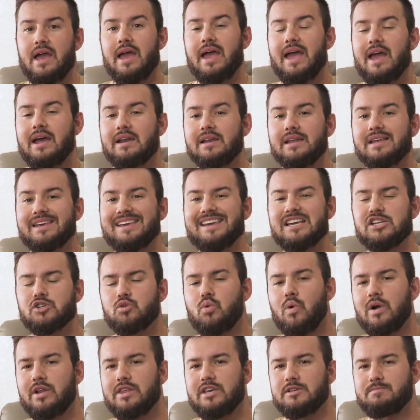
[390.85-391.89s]
And
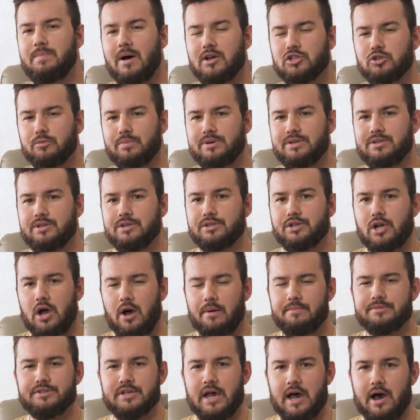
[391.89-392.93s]
each one of these puzzle pieces
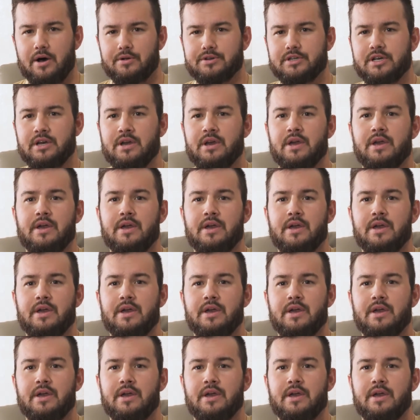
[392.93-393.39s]
comes out